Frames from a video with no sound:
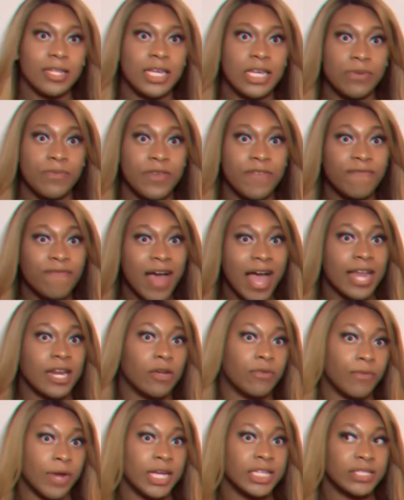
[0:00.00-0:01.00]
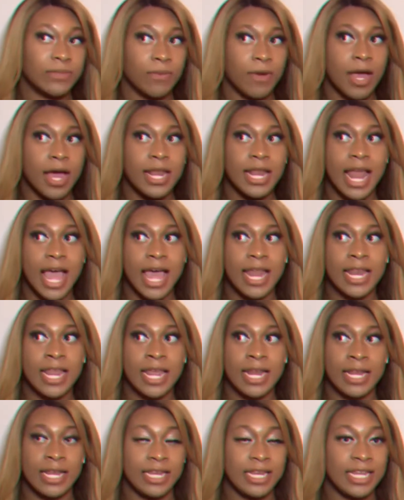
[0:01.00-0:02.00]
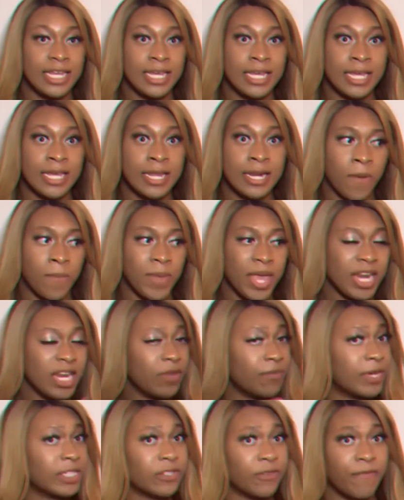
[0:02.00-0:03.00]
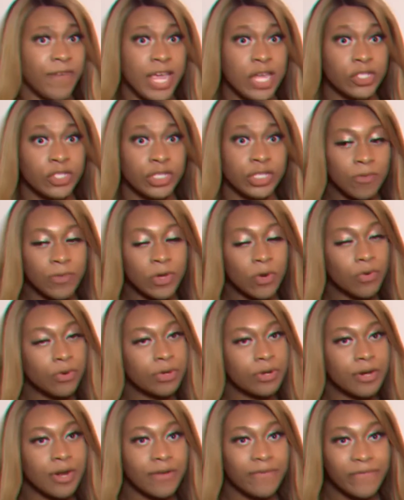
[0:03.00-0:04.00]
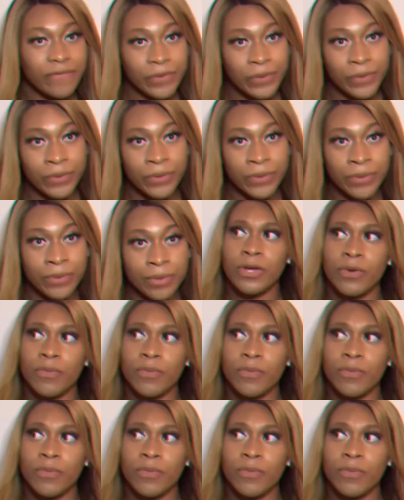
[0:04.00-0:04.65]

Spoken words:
we find a restaurant that didn't need any reservation. We ordered our food.